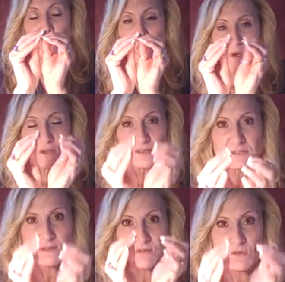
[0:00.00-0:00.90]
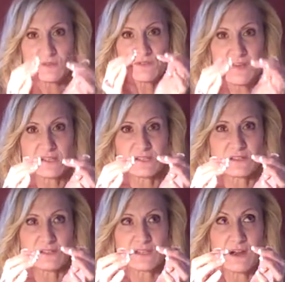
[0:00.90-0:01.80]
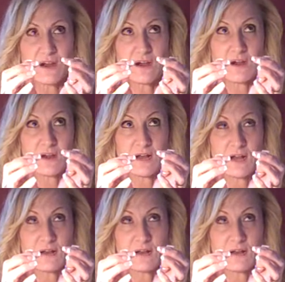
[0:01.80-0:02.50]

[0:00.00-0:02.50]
walls of those vessels are